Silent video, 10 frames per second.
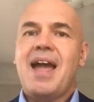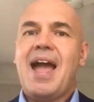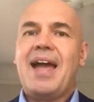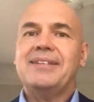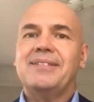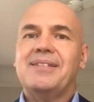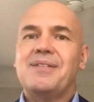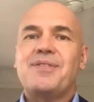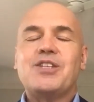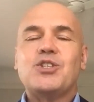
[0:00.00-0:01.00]
And
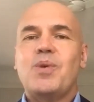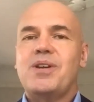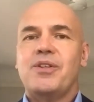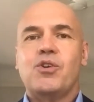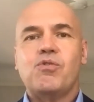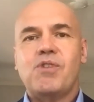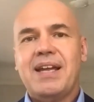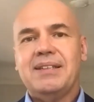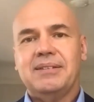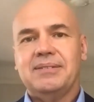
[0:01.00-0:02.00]
that's one of the
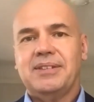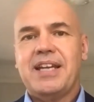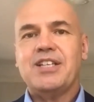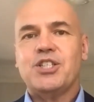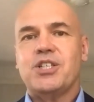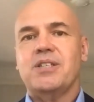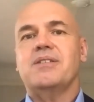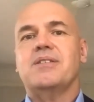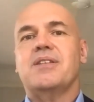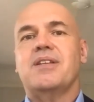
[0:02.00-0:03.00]
great
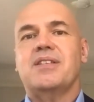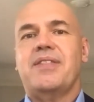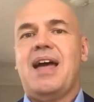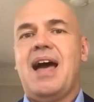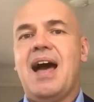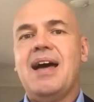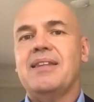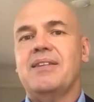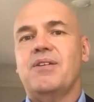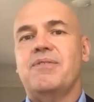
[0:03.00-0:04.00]
tensions that's at the
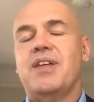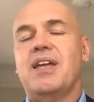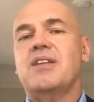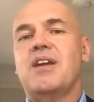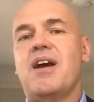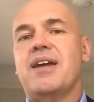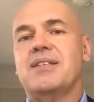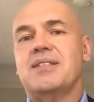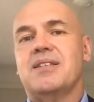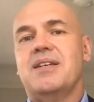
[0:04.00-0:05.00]
heart of the NDIS
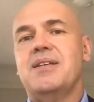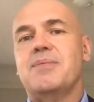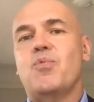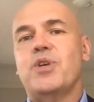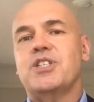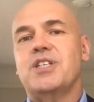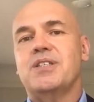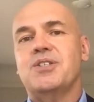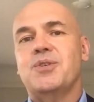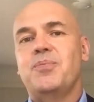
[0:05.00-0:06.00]
scheme, which
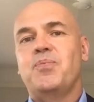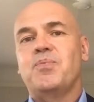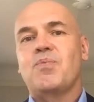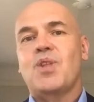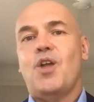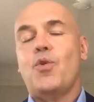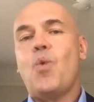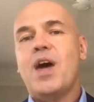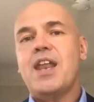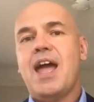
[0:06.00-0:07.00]
is, on the
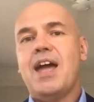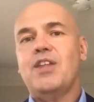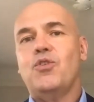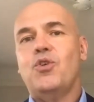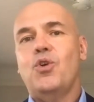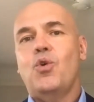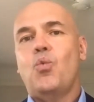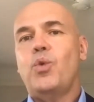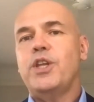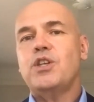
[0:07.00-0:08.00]
one hand,
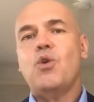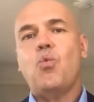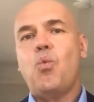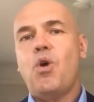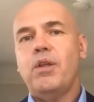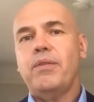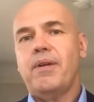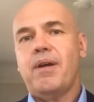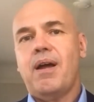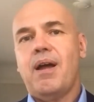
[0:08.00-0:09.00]
we don't want
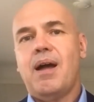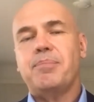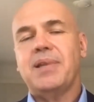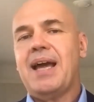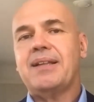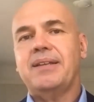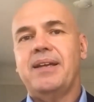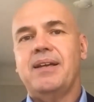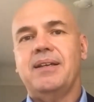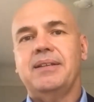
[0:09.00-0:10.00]
a black
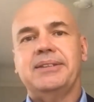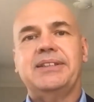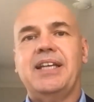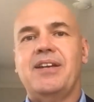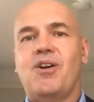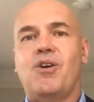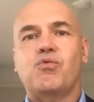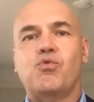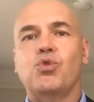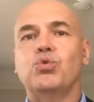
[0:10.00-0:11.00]
letter set of
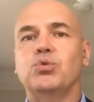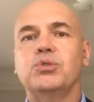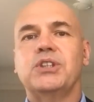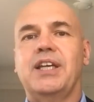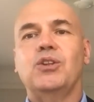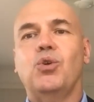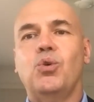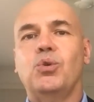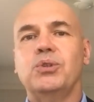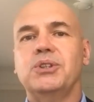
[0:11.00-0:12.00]
rules and
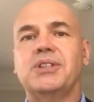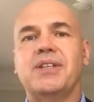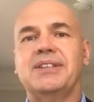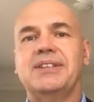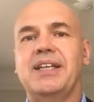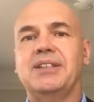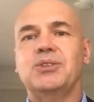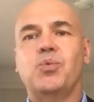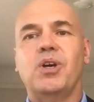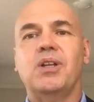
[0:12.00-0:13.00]
laws that
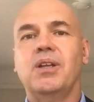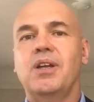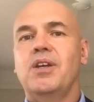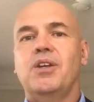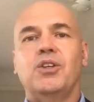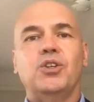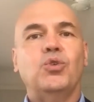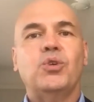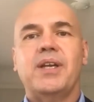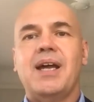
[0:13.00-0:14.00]
says, well, you
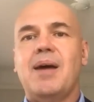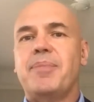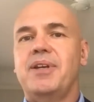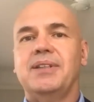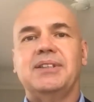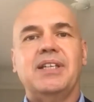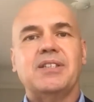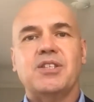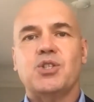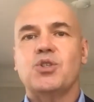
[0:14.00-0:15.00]
look it up and it
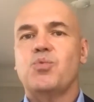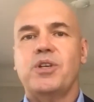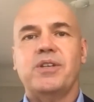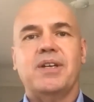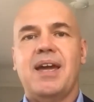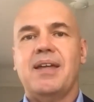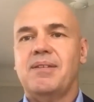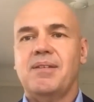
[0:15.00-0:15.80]
says, this is what you get,